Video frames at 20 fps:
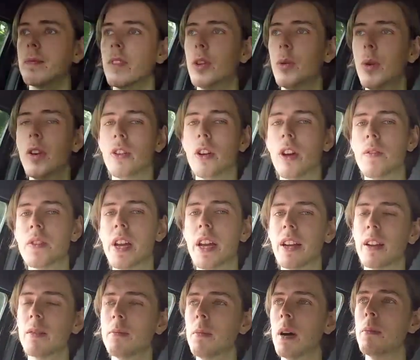The reason I've
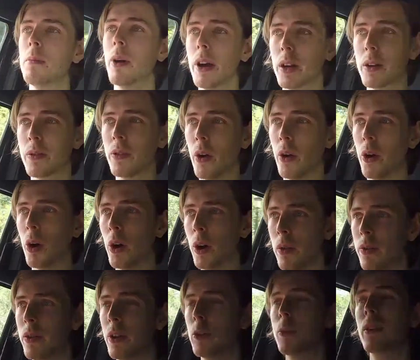taken my microphone
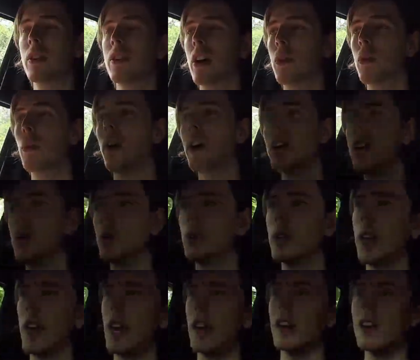off is because otherwise
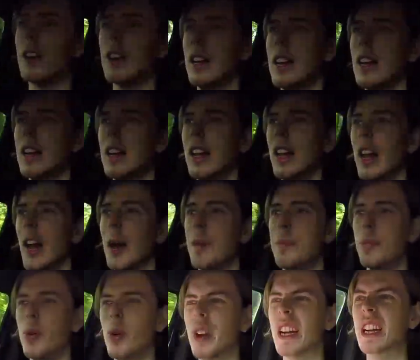you'd get a
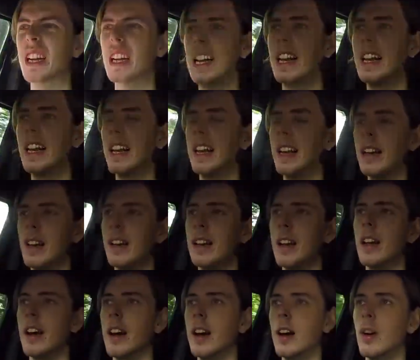pretty
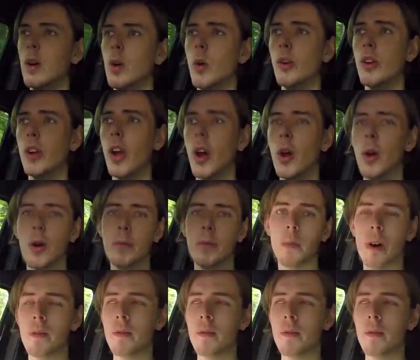clean audio of my